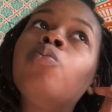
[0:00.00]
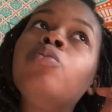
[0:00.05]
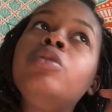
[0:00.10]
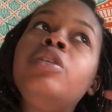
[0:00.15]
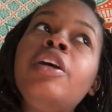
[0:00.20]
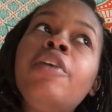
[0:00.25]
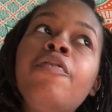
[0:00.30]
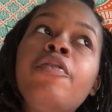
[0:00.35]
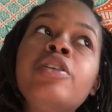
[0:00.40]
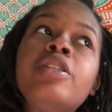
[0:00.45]

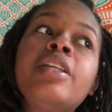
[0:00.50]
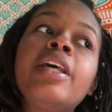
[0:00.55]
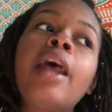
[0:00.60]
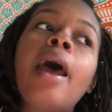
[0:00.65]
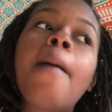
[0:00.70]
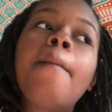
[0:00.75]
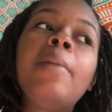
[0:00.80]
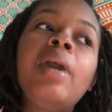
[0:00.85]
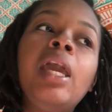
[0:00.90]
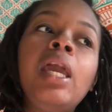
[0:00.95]
difference that
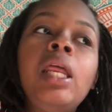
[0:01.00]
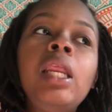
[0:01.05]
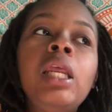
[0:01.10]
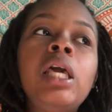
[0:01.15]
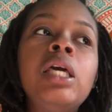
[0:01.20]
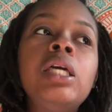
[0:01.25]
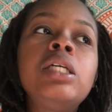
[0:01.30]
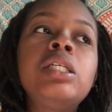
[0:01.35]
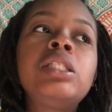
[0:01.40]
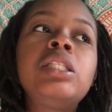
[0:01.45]
I mean
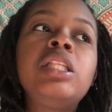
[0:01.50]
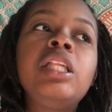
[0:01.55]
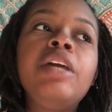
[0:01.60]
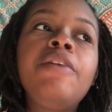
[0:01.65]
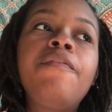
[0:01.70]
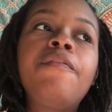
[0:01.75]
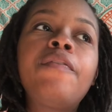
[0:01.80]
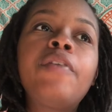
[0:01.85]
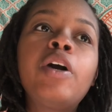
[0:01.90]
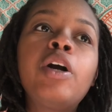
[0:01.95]
is the
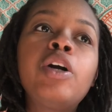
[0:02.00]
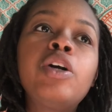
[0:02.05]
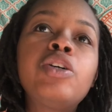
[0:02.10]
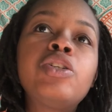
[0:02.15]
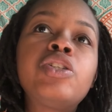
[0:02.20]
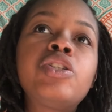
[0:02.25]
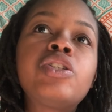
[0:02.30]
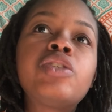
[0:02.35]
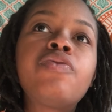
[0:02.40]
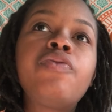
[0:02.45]

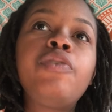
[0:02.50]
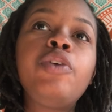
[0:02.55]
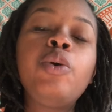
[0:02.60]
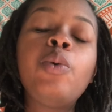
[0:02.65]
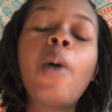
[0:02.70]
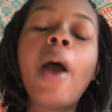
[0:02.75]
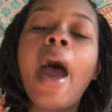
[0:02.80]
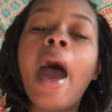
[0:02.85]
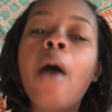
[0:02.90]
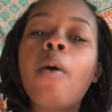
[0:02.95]
first
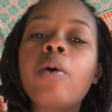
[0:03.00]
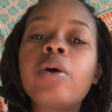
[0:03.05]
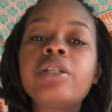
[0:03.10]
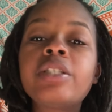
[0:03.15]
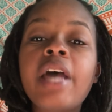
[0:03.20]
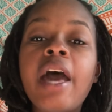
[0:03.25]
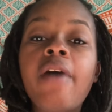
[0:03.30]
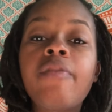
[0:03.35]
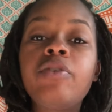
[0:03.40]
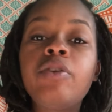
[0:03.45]
few hours
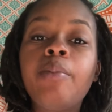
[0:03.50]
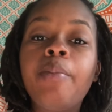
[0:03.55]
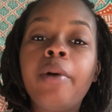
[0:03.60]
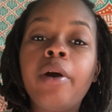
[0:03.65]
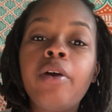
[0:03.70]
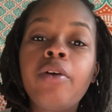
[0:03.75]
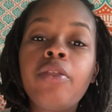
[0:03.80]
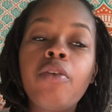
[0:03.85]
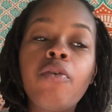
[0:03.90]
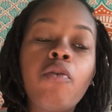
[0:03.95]
after
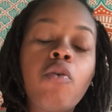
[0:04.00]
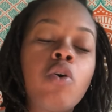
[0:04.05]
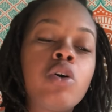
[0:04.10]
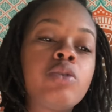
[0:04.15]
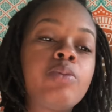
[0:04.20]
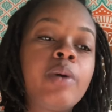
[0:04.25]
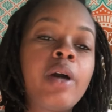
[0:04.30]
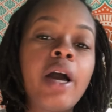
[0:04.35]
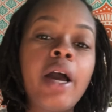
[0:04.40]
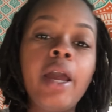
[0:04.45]
birth. Of course,
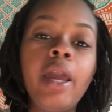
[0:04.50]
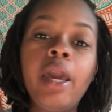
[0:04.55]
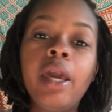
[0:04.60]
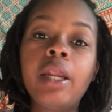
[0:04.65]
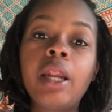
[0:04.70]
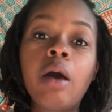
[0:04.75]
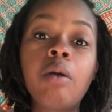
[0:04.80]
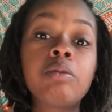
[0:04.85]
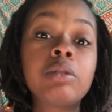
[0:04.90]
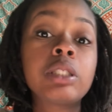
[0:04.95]
with Cayenne,
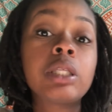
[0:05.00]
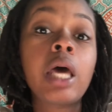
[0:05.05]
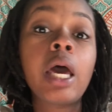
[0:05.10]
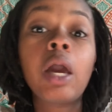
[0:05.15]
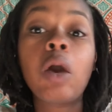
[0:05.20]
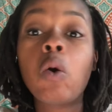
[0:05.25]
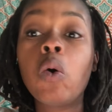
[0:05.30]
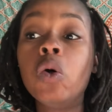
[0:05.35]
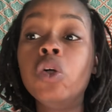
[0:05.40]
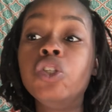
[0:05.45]
I was
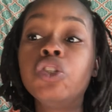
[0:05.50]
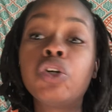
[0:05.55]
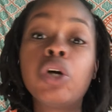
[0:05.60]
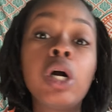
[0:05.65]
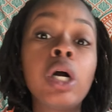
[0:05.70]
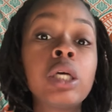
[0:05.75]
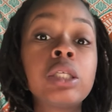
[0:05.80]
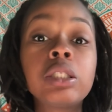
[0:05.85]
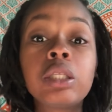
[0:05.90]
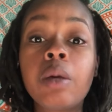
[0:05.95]
like on
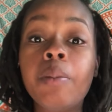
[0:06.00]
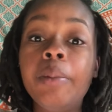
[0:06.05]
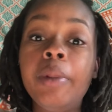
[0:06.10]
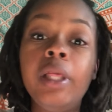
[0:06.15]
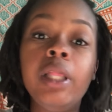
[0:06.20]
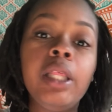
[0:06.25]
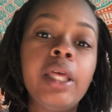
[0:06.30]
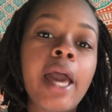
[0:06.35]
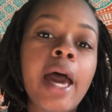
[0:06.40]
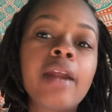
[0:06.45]
drugs,
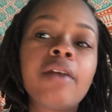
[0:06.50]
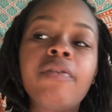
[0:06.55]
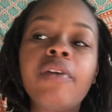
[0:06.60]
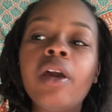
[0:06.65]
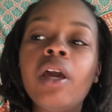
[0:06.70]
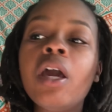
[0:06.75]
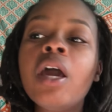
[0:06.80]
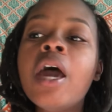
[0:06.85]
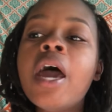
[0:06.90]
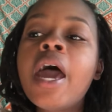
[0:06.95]
completely out of
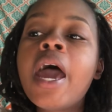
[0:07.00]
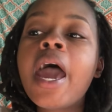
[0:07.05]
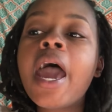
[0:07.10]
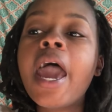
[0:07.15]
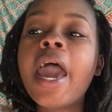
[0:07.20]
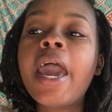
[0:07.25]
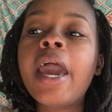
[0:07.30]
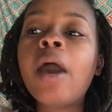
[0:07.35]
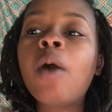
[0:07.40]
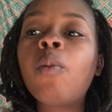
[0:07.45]
it.
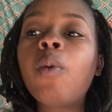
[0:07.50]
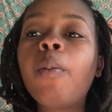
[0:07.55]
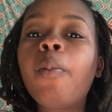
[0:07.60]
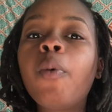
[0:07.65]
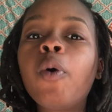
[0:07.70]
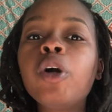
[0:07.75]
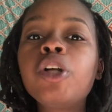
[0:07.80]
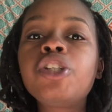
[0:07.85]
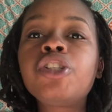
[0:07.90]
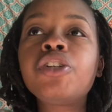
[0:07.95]
And with
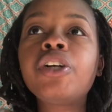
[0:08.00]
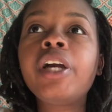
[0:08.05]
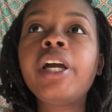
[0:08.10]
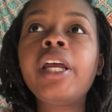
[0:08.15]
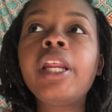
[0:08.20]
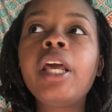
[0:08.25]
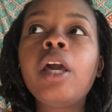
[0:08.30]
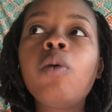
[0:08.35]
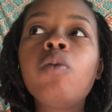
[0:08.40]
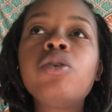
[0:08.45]

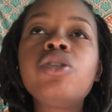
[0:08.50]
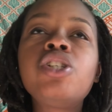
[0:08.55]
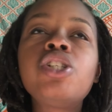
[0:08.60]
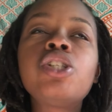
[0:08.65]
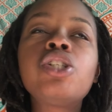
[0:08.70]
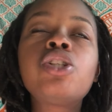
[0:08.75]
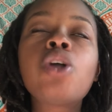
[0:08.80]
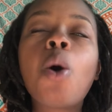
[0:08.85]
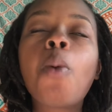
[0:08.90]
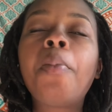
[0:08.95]
Portrait, it was
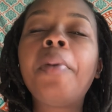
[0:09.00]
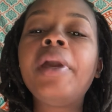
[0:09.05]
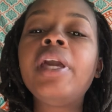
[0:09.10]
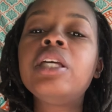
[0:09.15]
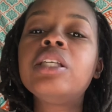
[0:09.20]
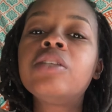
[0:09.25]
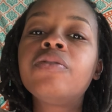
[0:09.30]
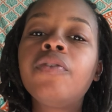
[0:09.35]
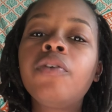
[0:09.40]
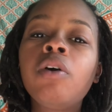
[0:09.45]
just so
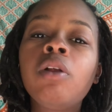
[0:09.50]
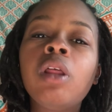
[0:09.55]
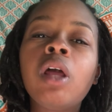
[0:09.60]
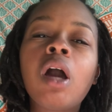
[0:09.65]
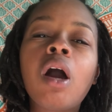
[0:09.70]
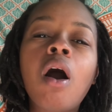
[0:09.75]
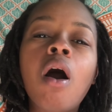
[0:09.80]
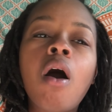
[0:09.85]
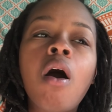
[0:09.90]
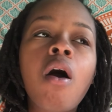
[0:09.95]
peaceful and
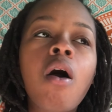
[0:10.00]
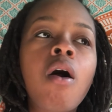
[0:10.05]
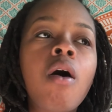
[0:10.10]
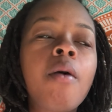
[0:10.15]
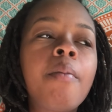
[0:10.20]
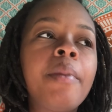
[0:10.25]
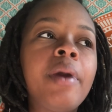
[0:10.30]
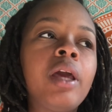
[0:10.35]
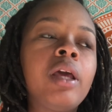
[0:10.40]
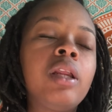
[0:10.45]

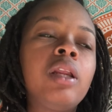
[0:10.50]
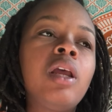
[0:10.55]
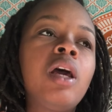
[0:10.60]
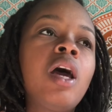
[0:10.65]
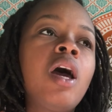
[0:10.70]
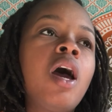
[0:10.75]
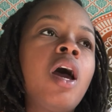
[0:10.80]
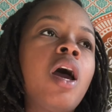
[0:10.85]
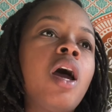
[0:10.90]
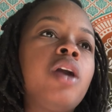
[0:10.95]
calm. And,
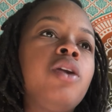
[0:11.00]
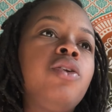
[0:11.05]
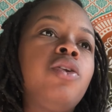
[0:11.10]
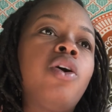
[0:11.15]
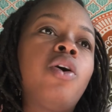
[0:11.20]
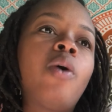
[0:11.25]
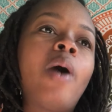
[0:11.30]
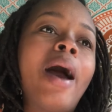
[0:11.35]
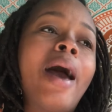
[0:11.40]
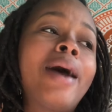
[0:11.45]

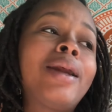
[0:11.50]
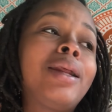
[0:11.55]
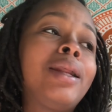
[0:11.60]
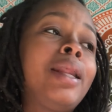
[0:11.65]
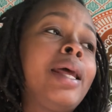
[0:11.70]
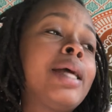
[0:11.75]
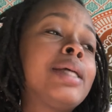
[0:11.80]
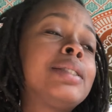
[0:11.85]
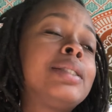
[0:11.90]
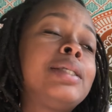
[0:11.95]
I had
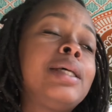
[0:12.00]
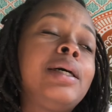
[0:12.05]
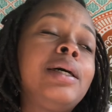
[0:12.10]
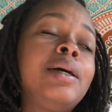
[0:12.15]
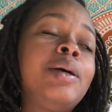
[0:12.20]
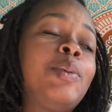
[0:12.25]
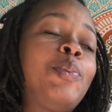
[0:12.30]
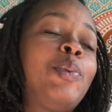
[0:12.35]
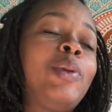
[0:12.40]
Alexa